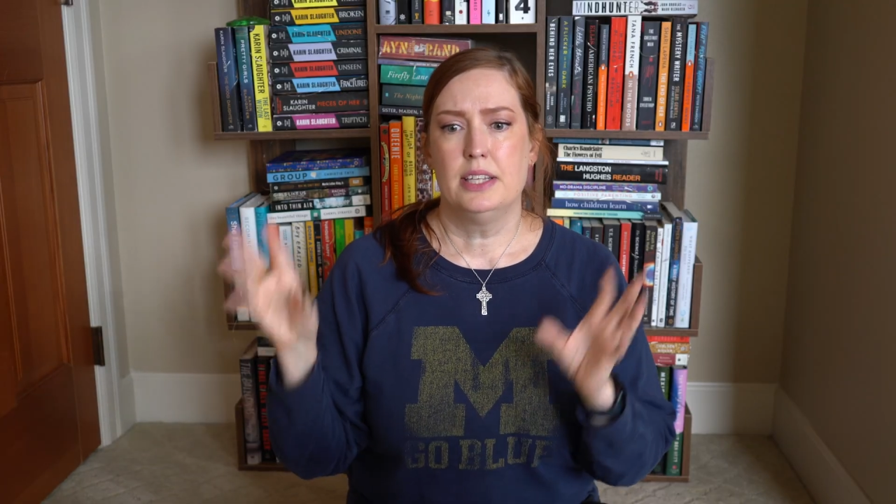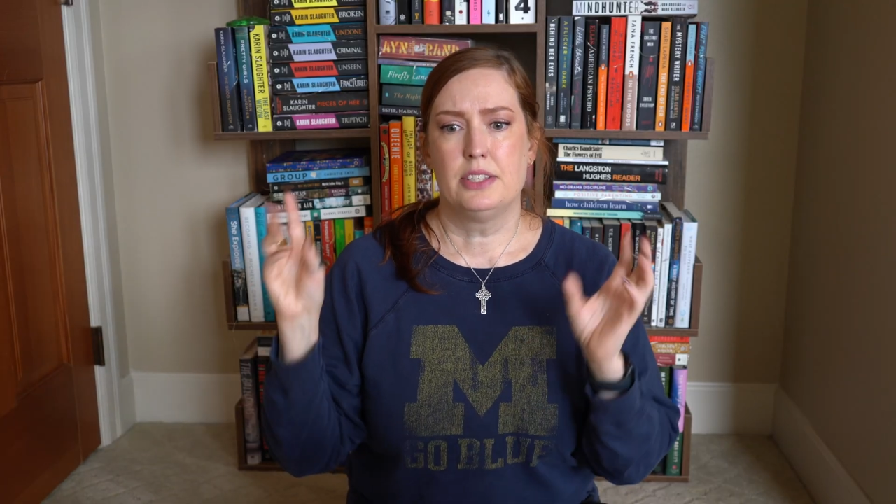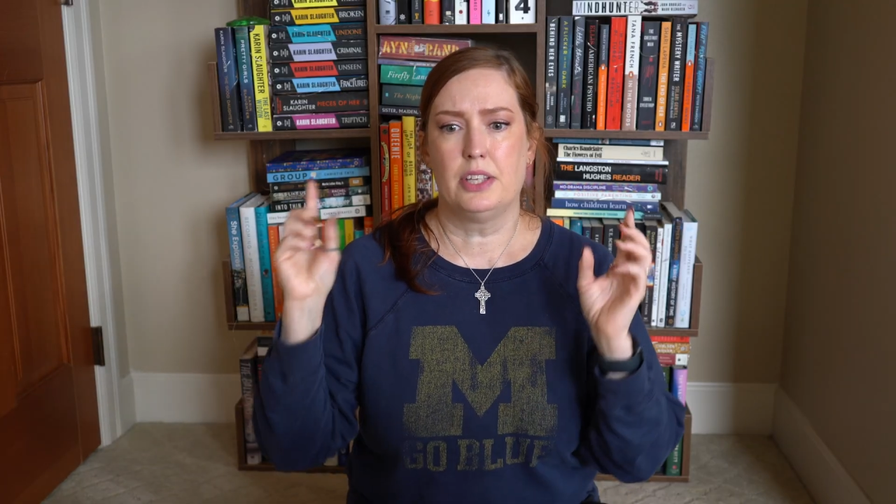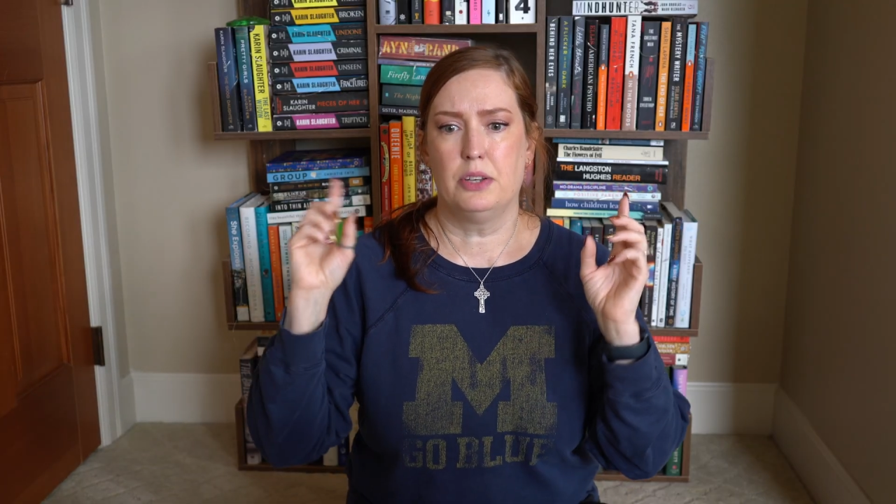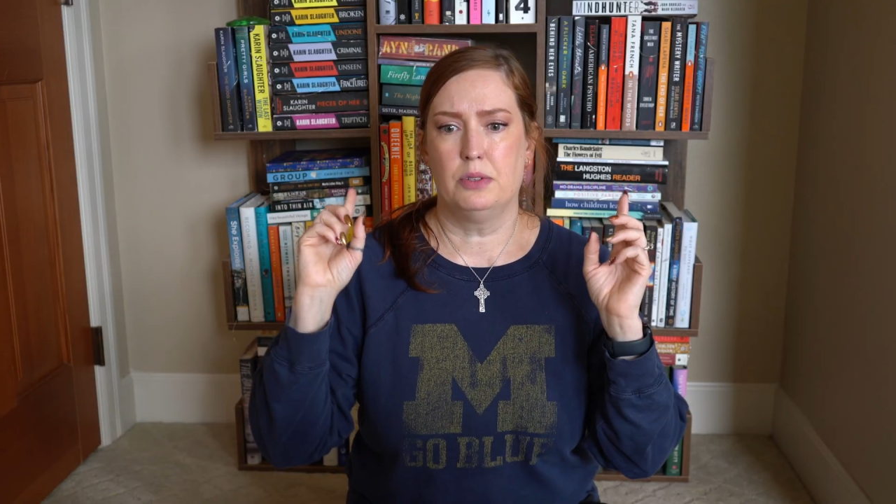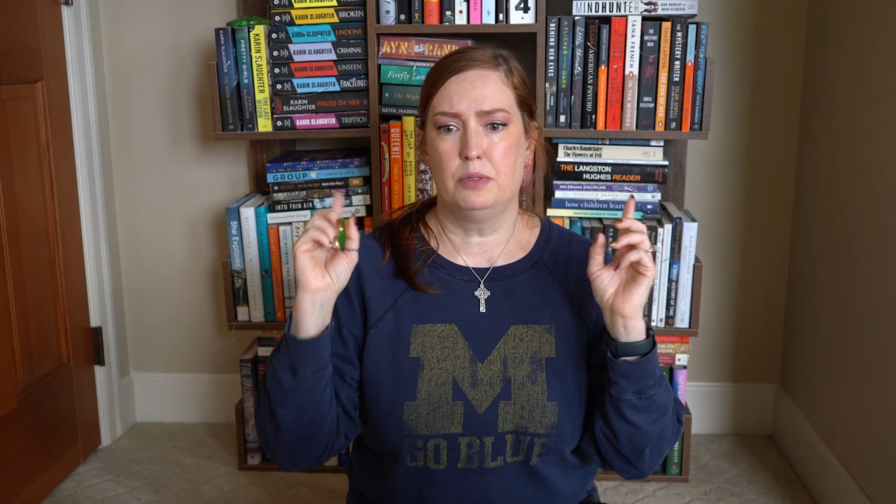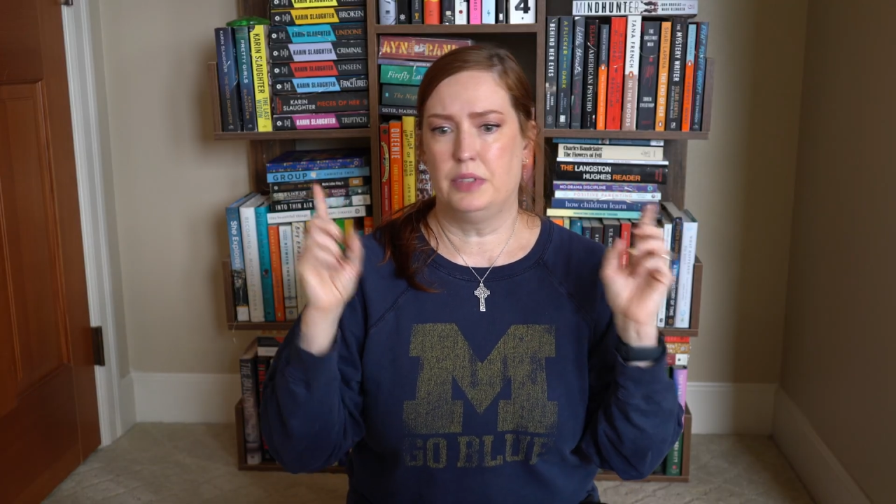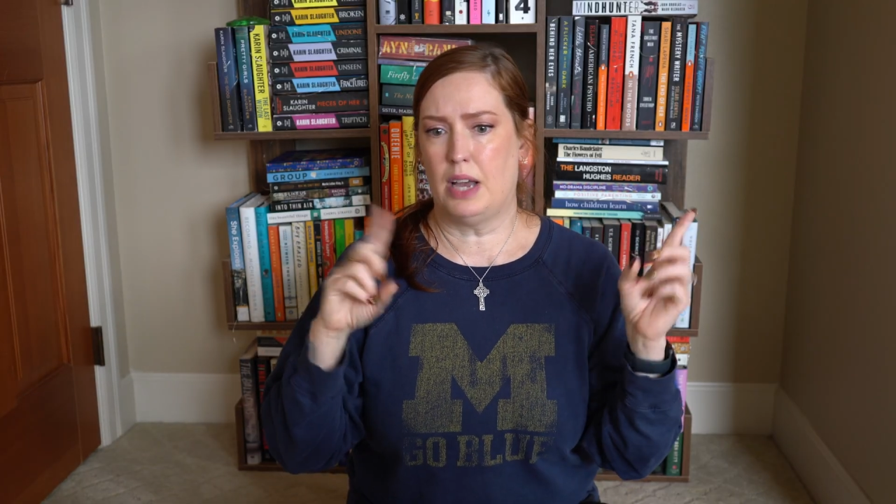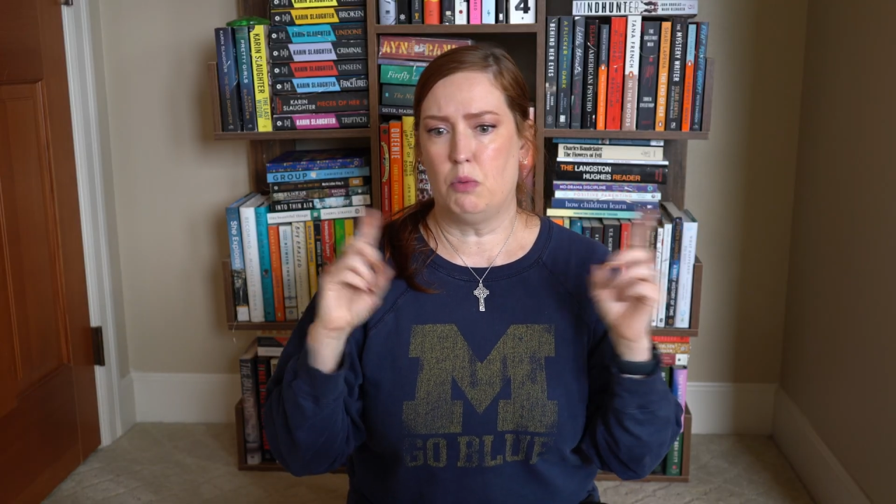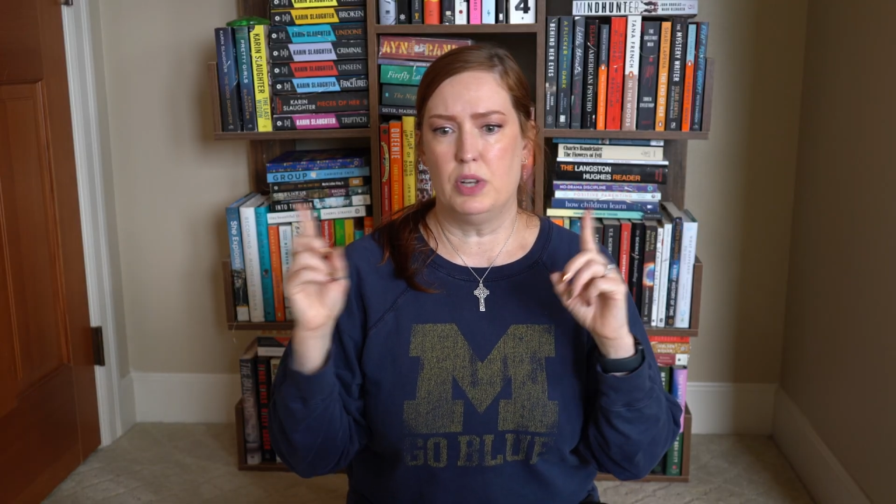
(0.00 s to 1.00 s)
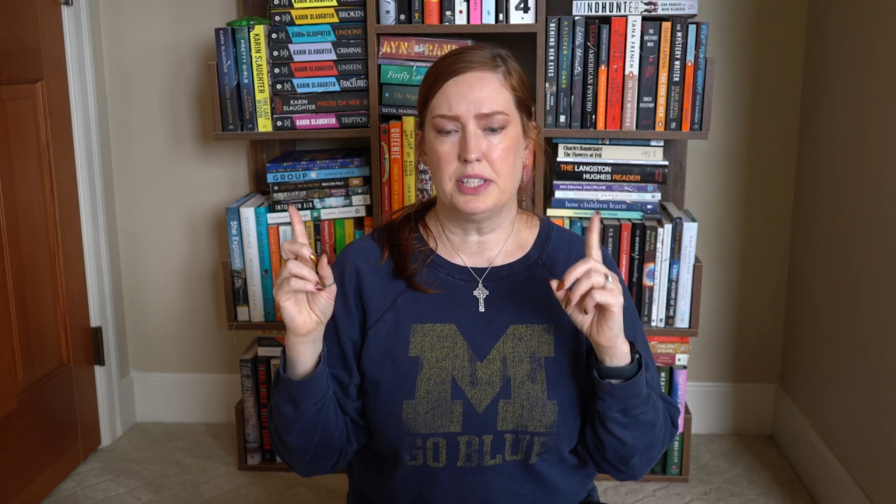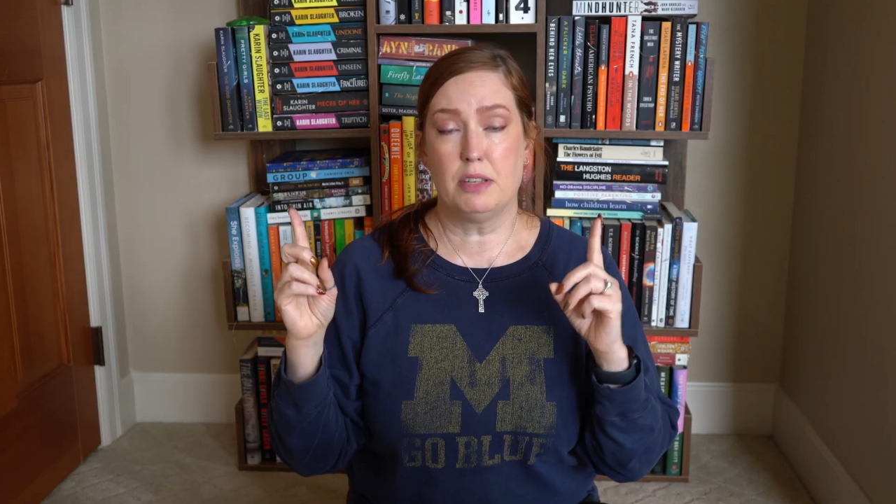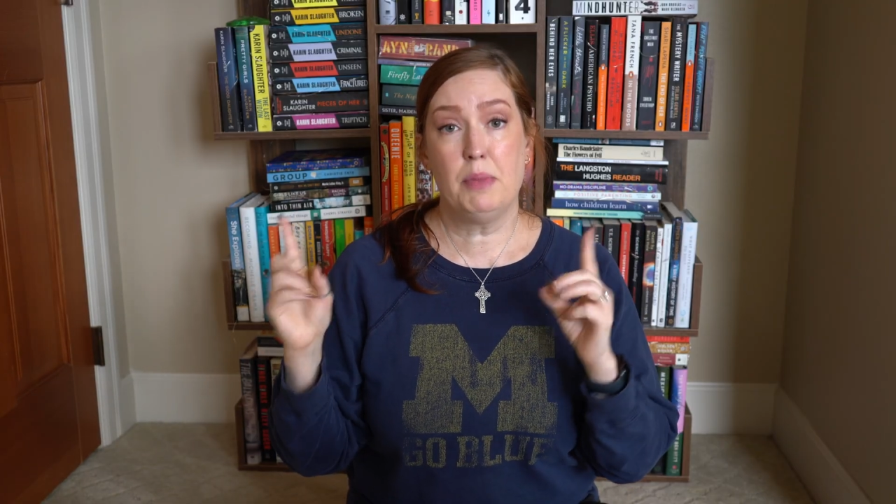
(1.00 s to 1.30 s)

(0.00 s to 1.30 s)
So that once a